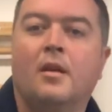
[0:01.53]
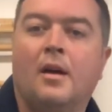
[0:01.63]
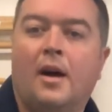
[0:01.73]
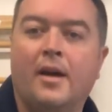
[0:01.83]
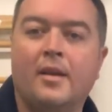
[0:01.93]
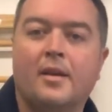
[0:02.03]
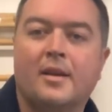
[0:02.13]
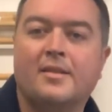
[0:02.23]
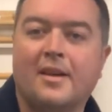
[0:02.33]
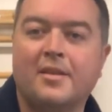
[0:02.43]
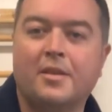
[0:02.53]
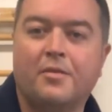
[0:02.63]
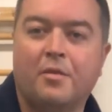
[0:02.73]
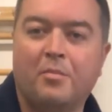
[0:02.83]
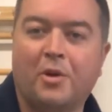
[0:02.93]
Hi, it's Andy
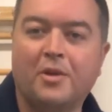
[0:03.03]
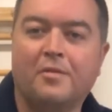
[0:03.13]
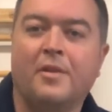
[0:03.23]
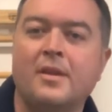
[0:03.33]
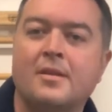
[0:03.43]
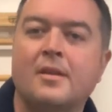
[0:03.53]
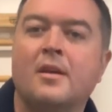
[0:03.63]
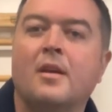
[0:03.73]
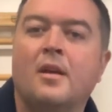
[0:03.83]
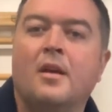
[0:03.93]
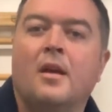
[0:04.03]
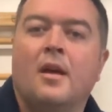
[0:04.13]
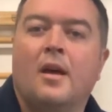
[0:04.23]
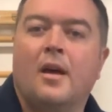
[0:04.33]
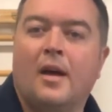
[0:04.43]
from Body to Fit,
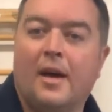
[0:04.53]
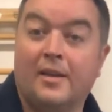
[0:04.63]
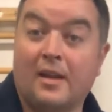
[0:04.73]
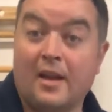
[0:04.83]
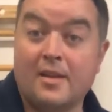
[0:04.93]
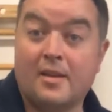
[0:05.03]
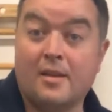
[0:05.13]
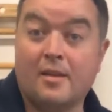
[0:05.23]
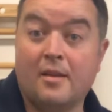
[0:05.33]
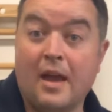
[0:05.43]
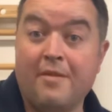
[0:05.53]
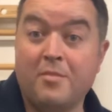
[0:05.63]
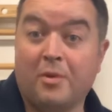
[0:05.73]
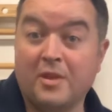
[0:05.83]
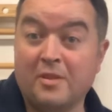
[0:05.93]
and like
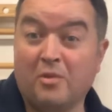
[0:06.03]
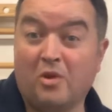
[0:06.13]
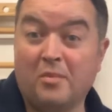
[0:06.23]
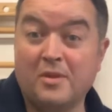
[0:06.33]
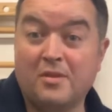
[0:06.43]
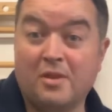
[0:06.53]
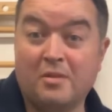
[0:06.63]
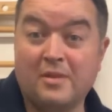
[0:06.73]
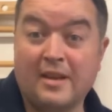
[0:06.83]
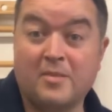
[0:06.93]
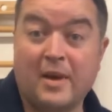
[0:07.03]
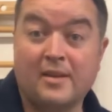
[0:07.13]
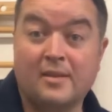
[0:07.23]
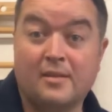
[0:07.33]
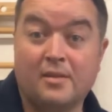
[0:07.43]
everybody at the moment who's
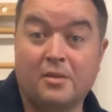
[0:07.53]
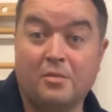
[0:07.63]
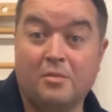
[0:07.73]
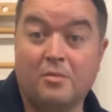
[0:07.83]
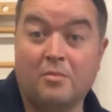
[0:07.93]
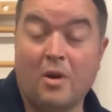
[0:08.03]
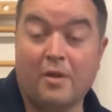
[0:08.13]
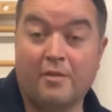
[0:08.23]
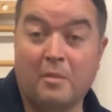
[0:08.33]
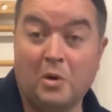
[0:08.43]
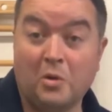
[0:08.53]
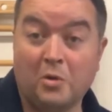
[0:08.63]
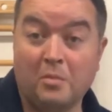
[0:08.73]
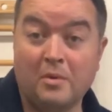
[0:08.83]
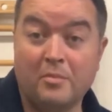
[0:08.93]
expected to work from
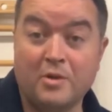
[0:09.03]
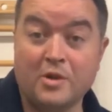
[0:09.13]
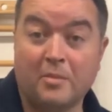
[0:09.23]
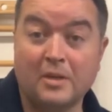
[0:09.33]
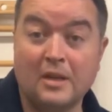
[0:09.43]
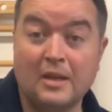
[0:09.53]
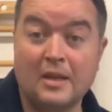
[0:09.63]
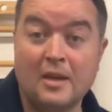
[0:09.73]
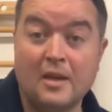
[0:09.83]
home predominantly,